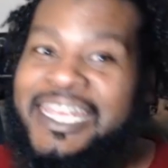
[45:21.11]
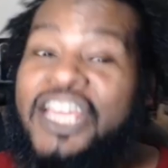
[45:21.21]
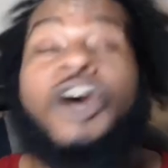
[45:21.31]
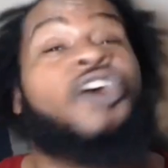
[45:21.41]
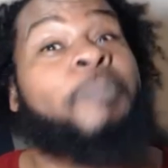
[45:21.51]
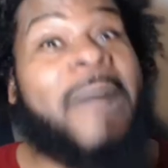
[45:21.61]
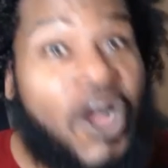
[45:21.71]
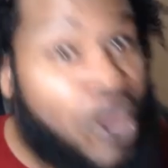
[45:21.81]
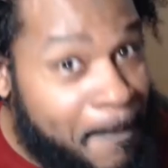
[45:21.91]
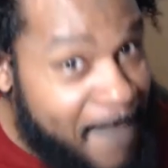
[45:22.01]
He called
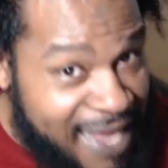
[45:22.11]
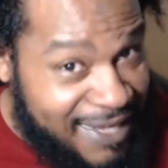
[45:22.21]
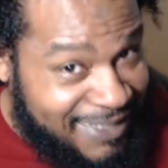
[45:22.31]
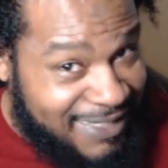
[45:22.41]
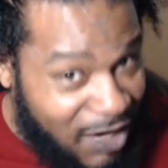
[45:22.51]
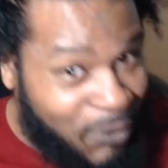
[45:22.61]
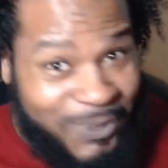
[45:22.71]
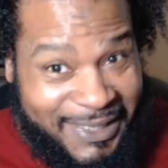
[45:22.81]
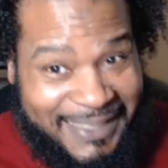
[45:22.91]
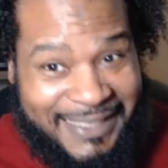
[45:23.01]
Malcolm X a
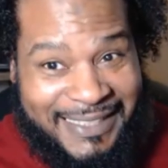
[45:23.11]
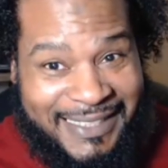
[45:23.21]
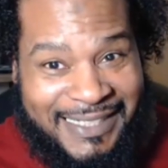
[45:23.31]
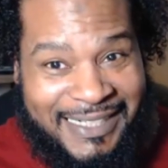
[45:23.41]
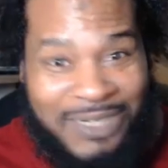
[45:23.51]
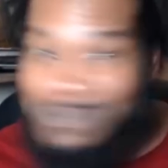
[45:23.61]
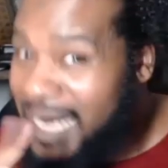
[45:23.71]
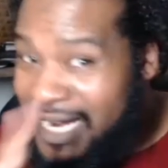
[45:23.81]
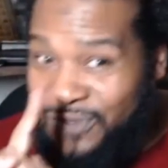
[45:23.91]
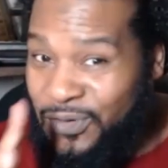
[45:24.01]
racist,
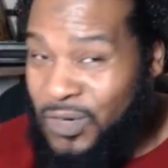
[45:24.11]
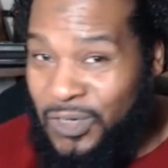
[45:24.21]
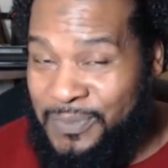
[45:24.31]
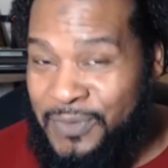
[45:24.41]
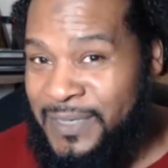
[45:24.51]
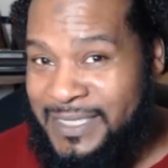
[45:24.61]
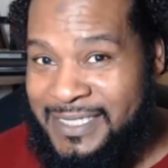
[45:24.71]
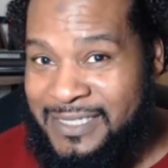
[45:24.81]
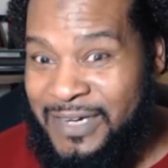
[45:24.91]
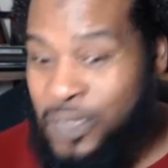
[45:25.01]
but I never called him a
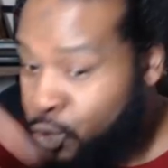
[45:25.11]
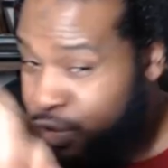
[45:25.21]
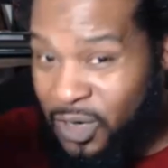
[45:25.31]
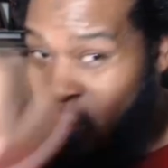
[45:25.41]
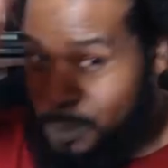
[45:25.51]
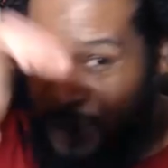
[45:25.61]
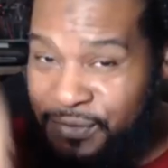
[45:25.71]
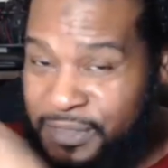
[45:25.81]
racist, right? Go check all my